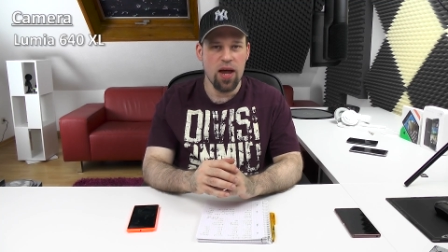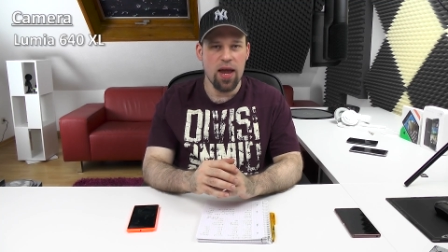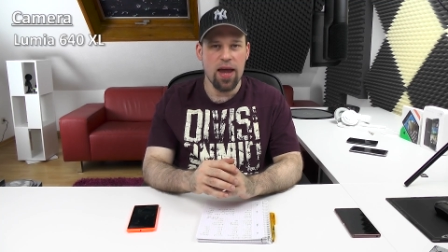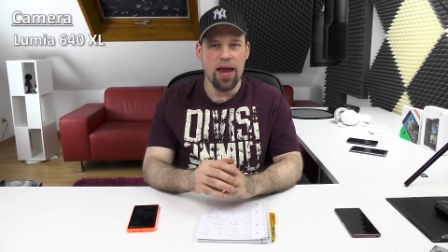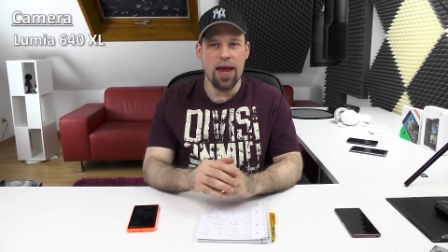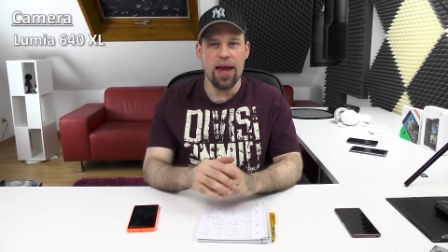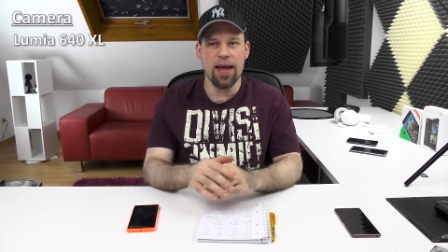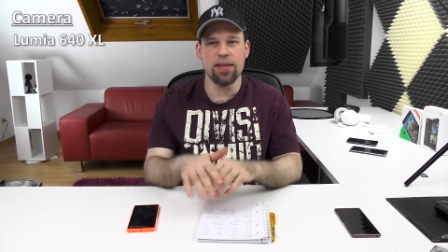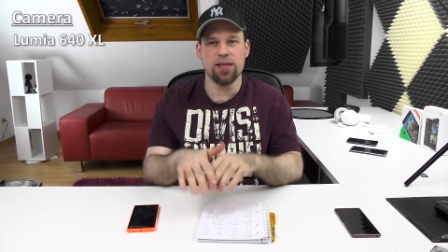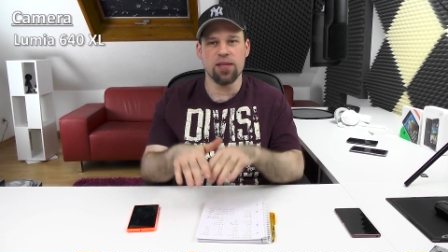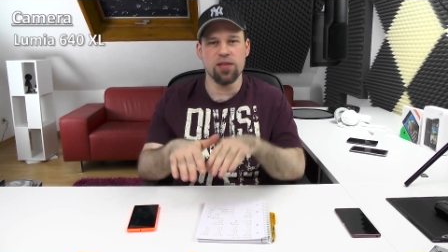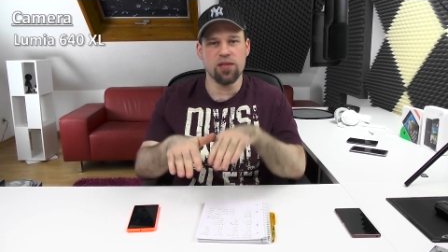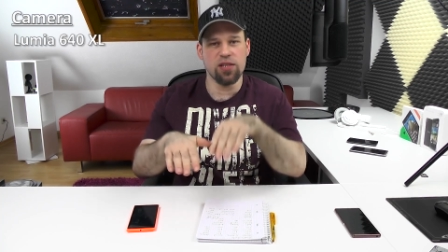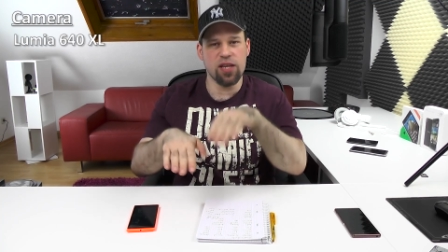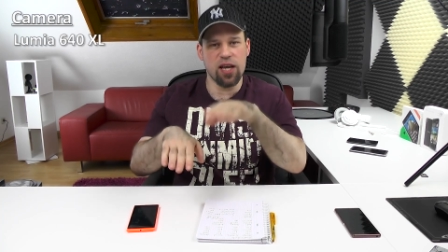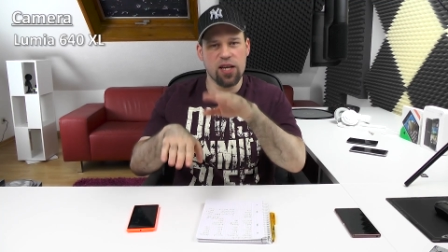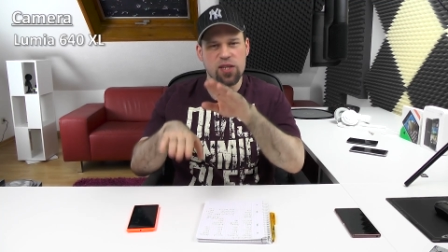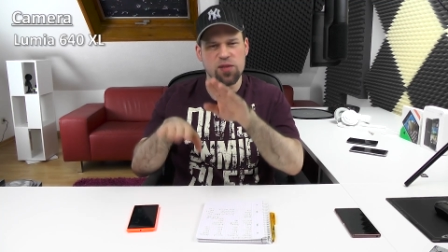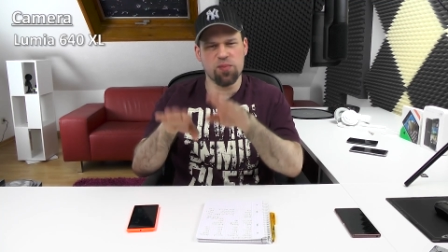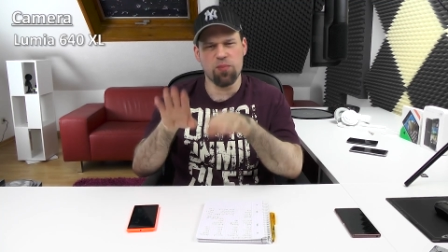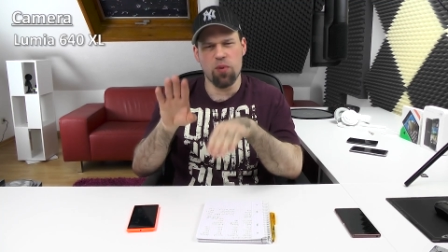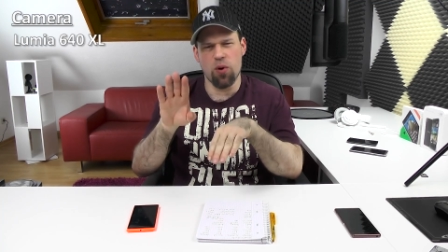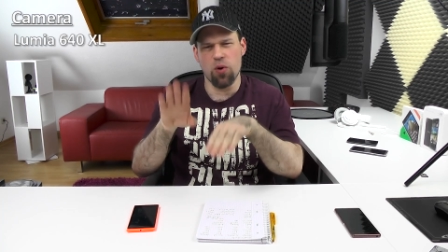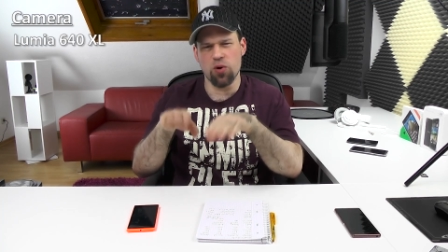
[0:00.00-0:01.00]
and the
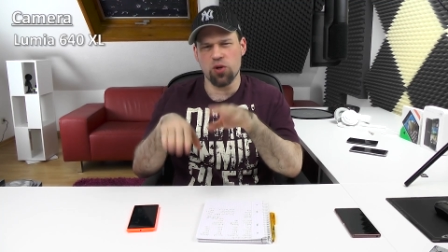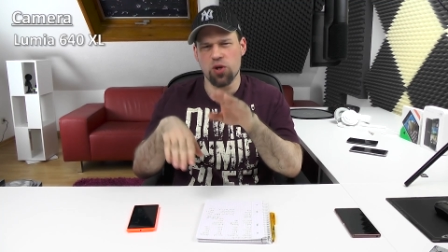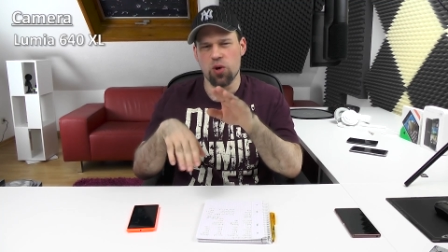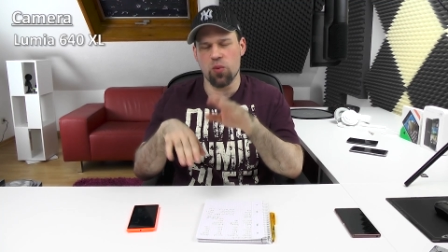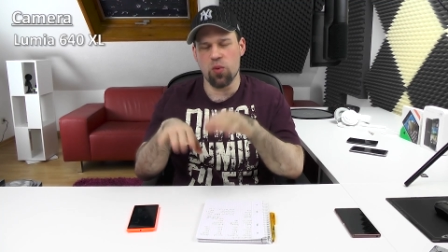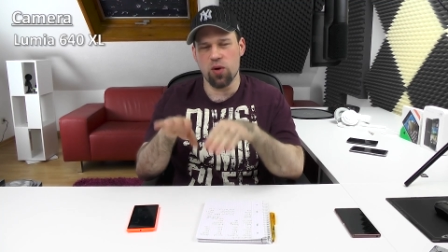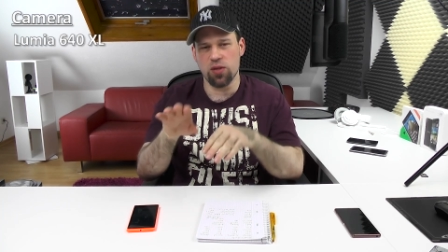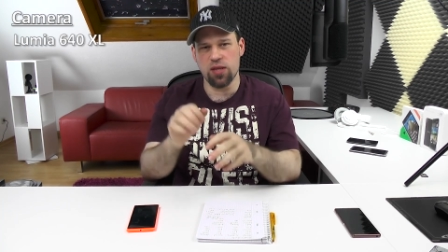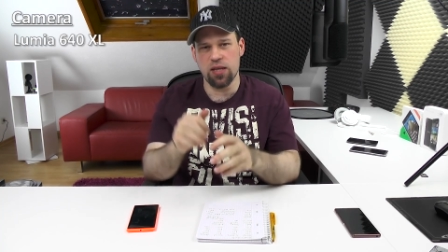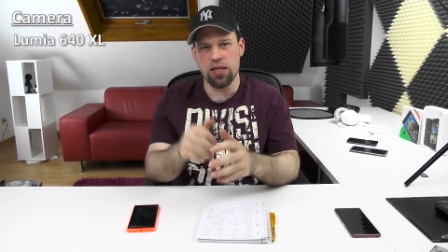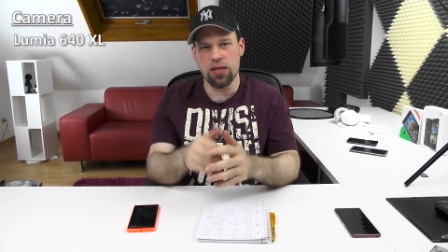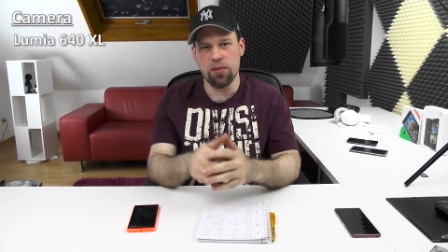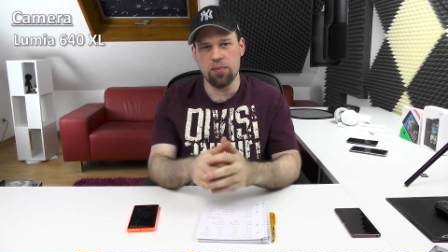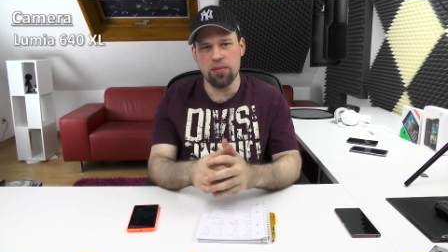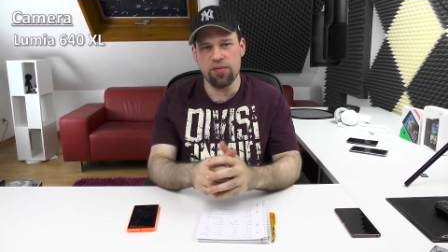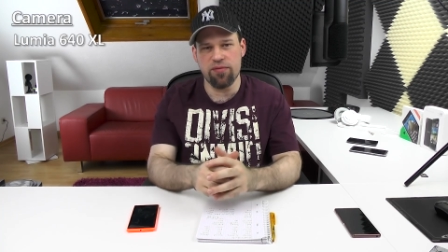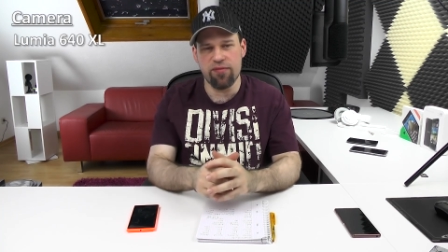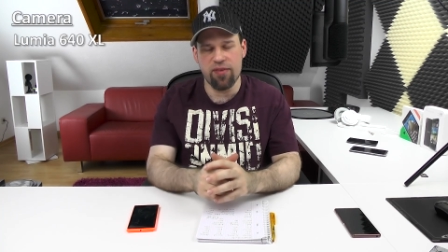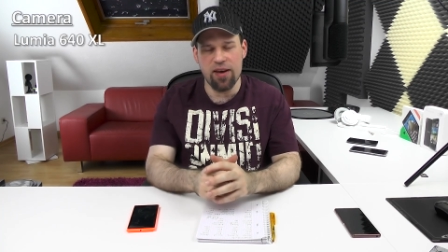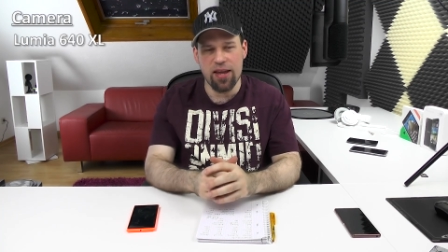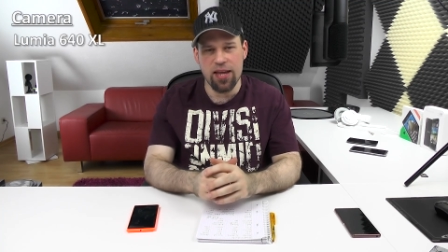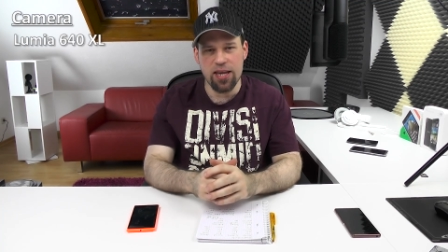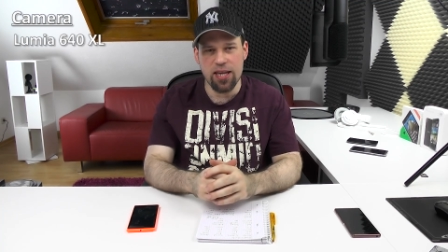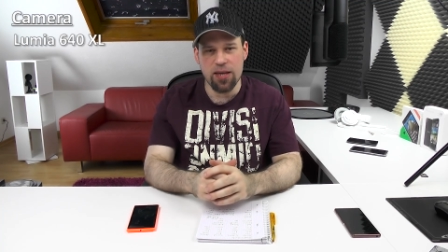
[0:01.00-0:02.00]
exposure was a little bit
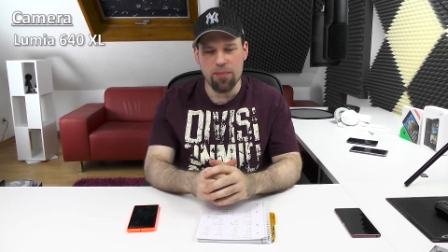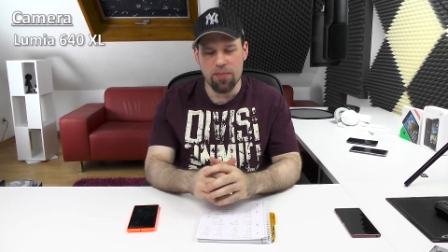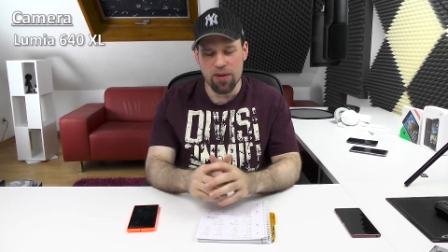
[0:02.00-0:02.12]
flaky,